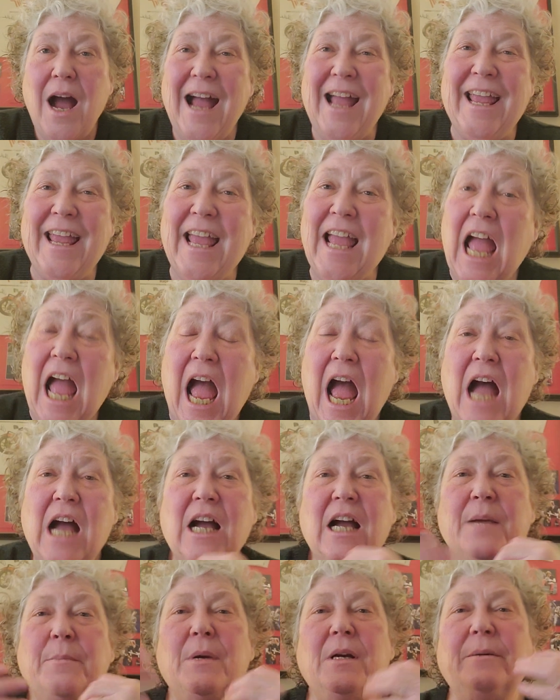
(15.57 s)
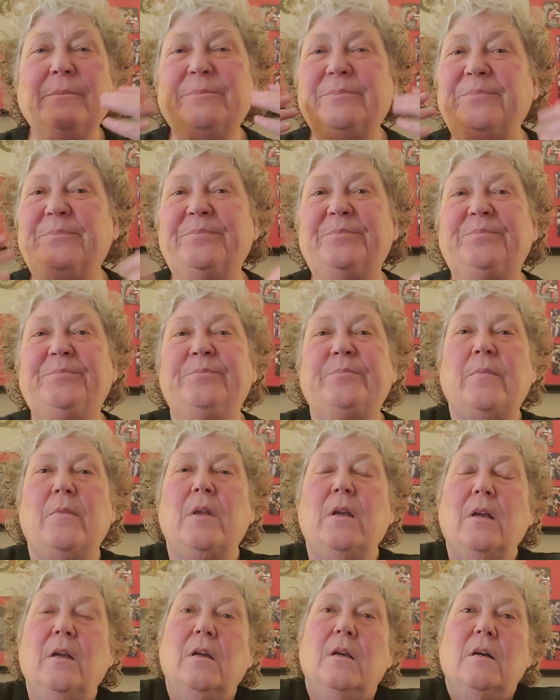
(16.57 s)
I, I'm a,
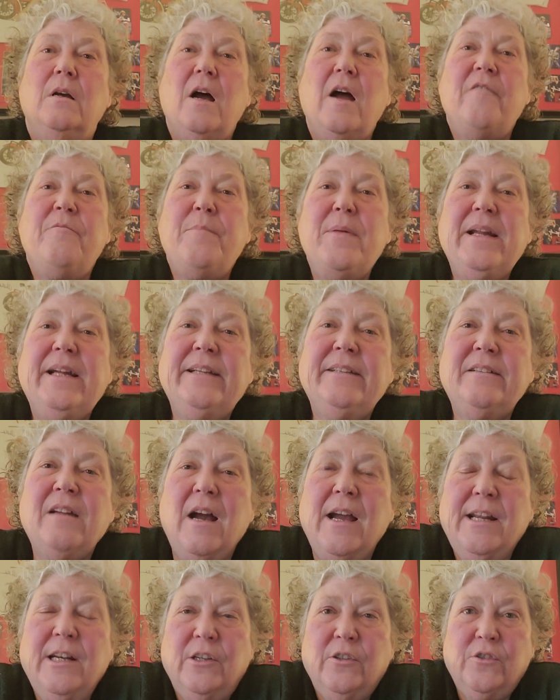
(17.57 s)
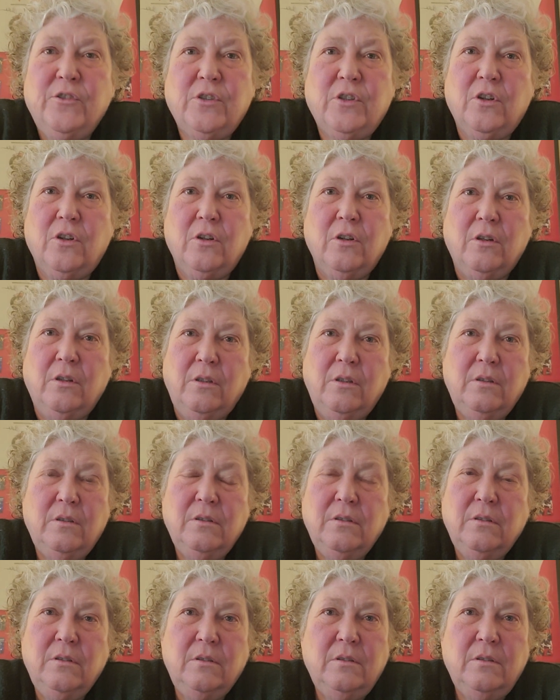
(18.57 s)
I've been a Niners girl
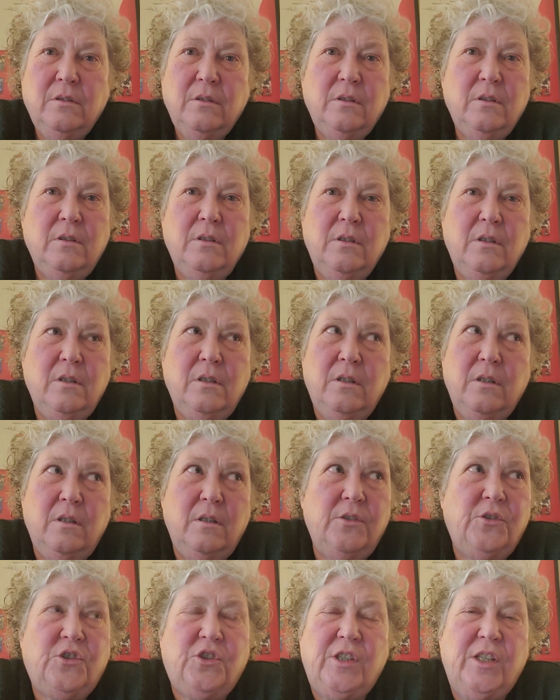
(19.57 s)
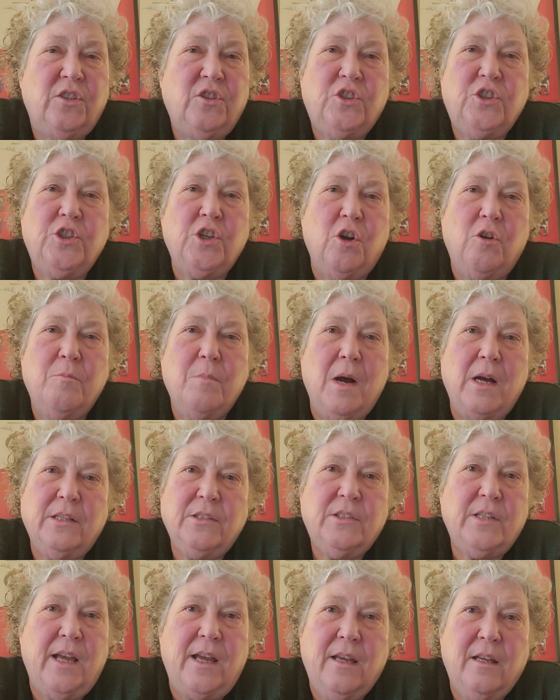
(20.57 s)
since Joe
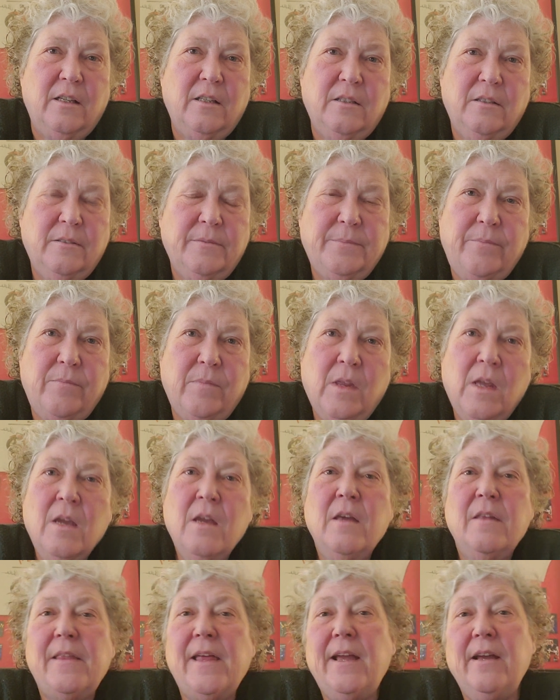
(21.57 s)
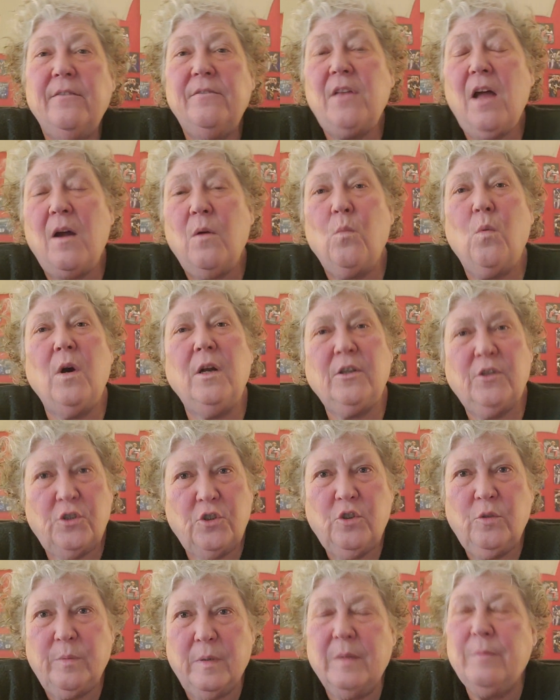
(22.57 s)
Montana. They have not won a
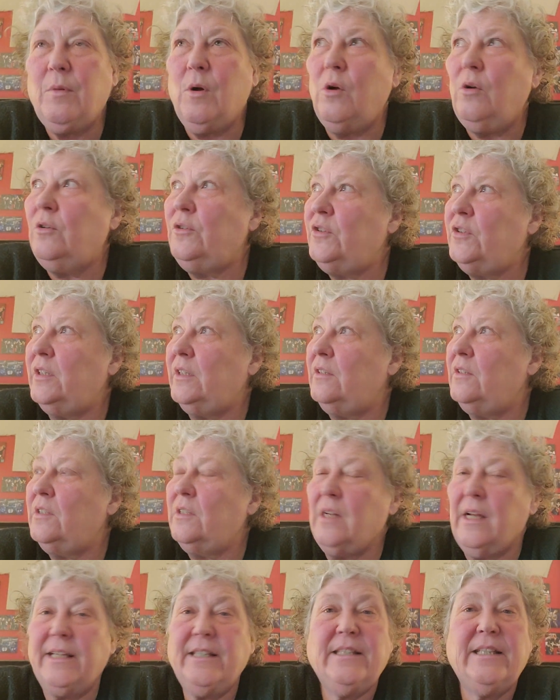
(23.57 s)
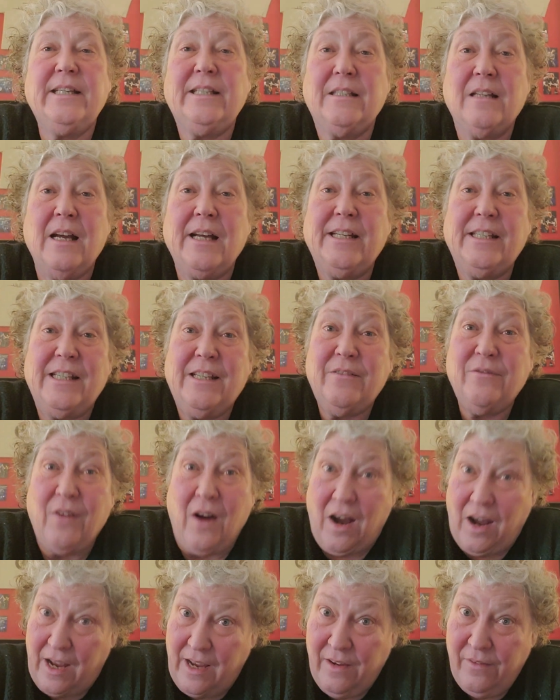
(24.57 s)
Super Bowl since
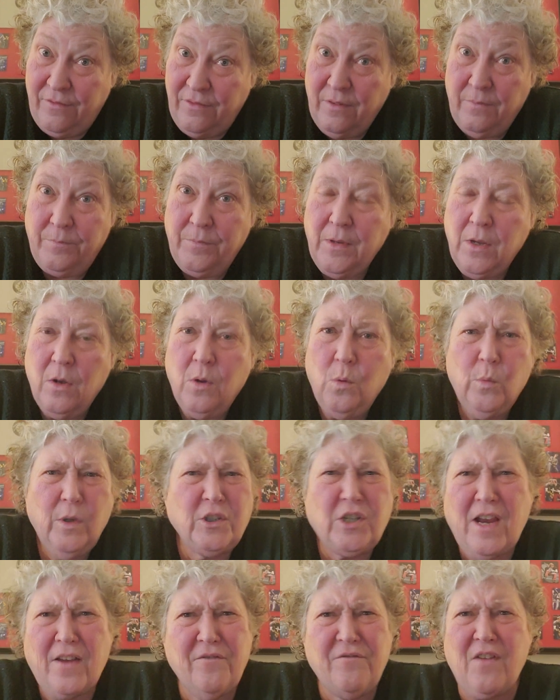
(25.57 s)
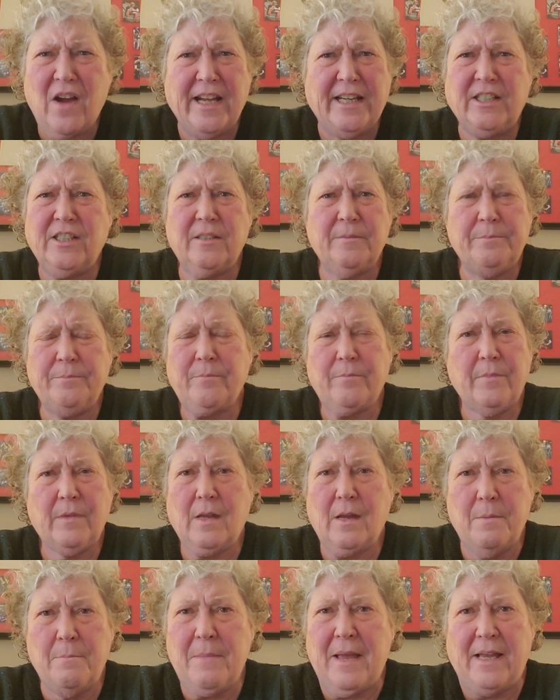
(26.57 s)
1995, which I find
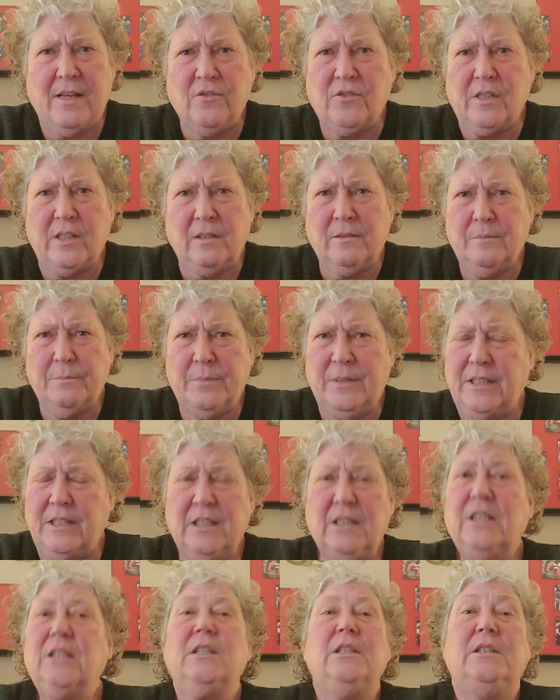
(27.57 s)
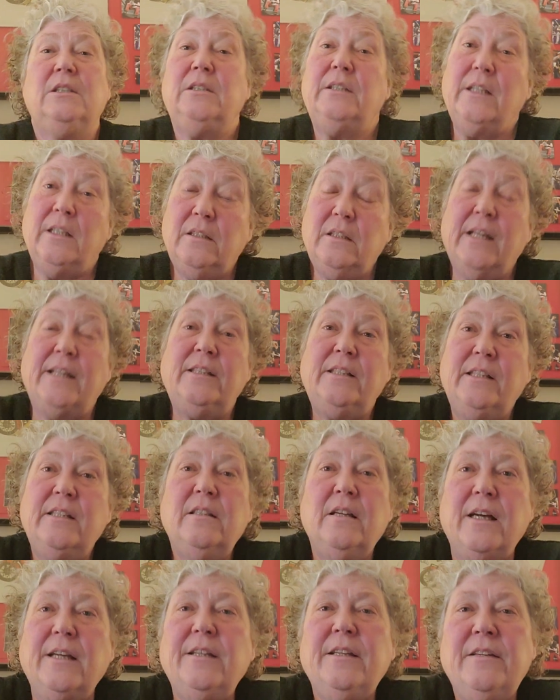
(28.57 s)
amazing. But yeah,
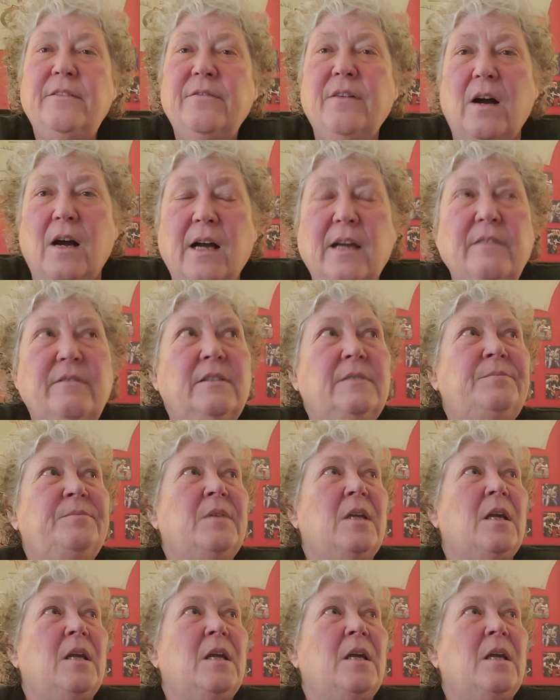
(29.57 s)
1995.